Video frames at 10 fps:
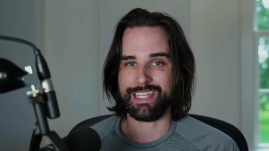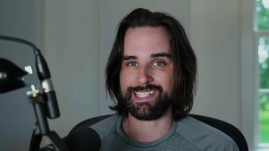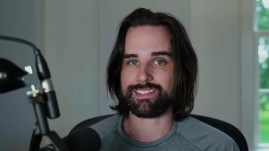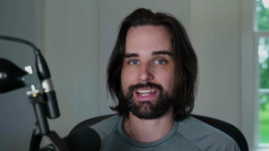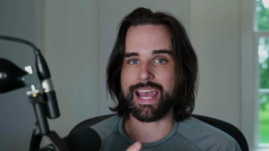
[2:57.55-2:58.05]
It
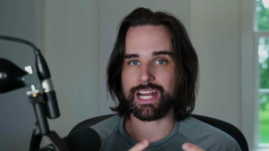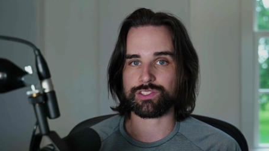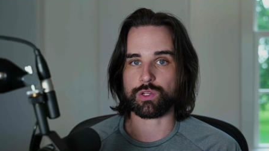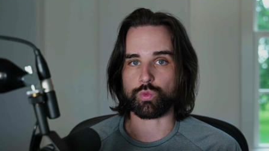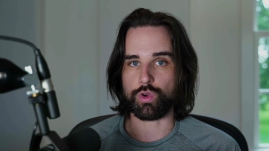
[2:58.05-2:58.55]
doesn't
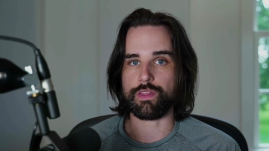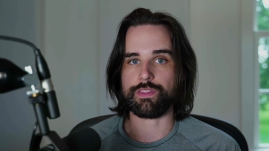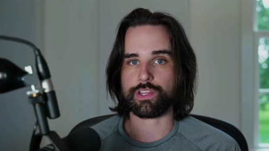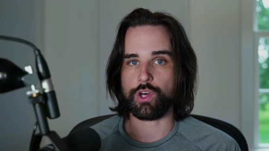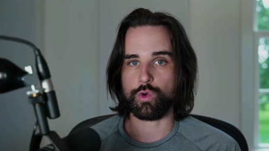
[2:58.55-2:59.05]
actually run
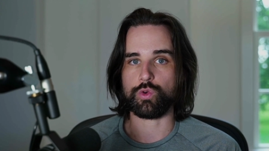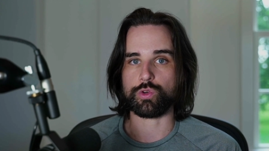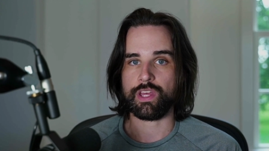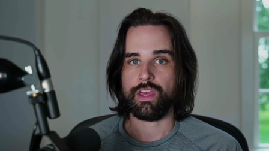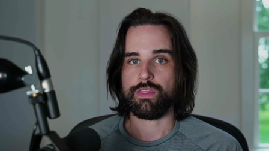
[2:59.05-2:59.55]
the
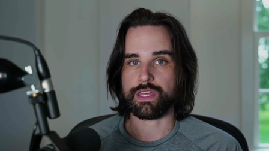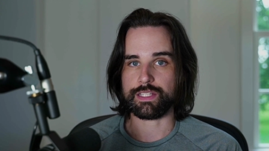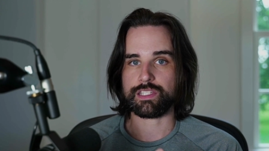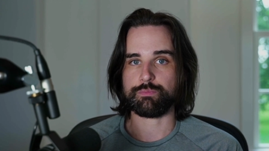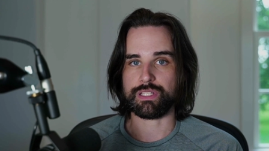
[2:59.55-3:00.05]
code that
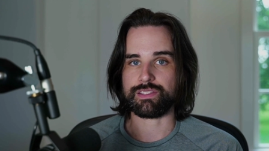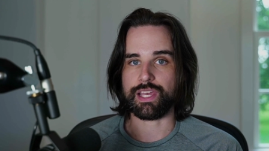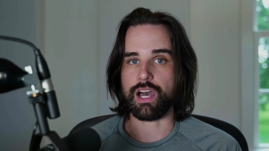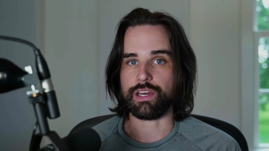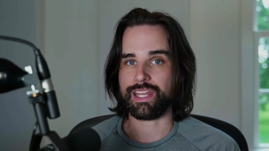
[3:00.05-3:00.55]
it spits
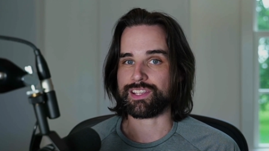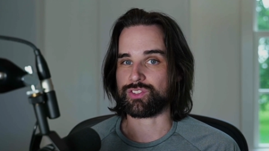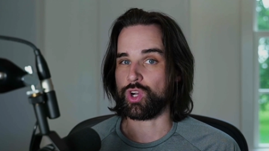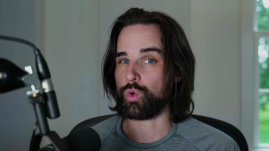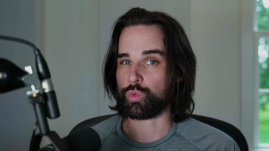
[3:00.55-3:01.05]
out. It has
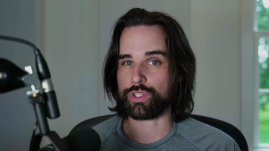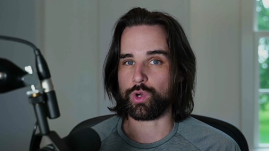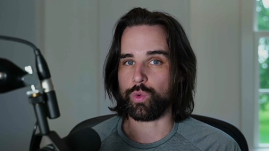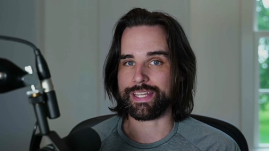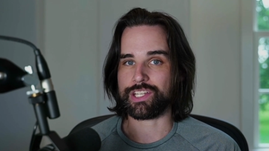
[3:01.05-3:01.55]
no
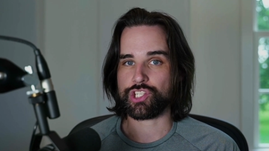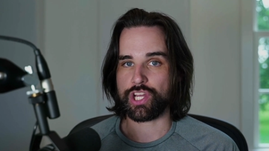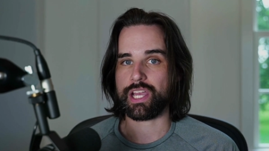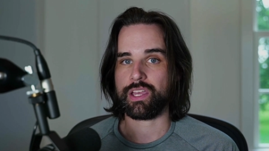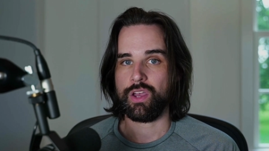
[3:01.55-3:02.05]
real way to check